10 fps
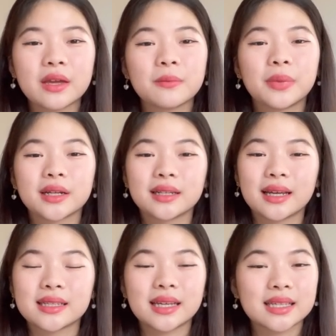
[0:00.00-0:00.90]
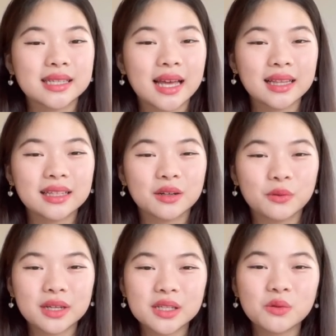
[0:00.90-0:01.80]
But that's exactly the
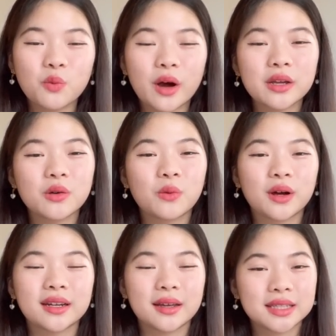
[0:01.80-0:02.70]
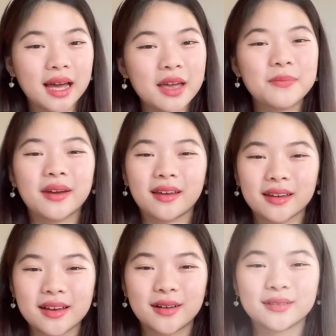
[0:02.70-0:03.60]
reason why you want a Thai bank
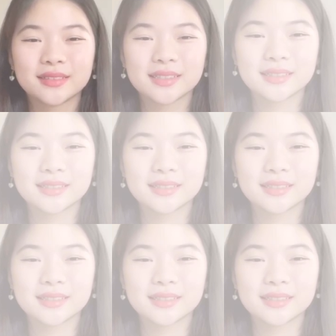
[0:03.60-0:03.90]
account.